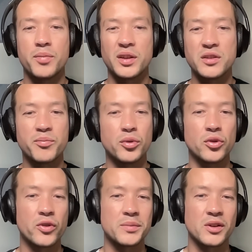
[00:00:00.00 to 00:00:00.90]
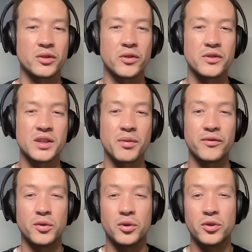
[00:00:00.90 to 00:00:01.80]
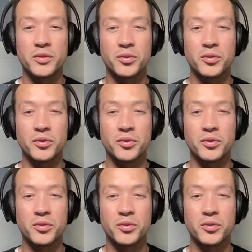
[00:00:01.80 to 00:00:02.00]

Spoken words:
but you've bought cryptocurrency before,